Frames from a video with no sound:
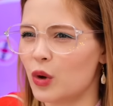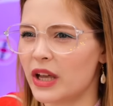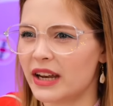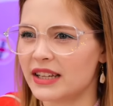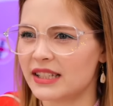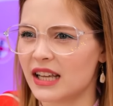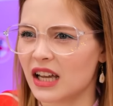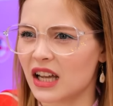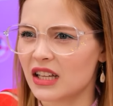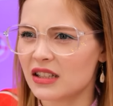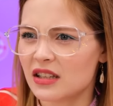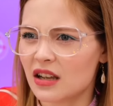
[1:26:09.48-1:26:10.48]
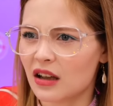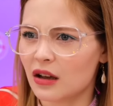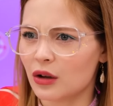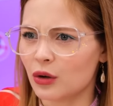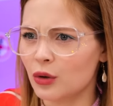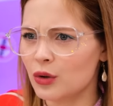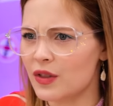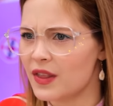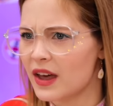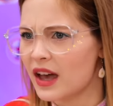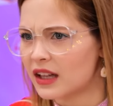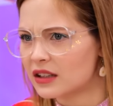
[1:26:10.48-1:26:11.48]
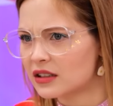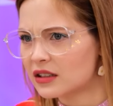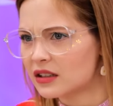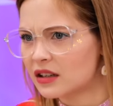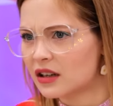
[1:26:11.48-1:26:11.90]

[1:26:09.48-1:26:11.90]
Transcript: Wait a second. Who's that?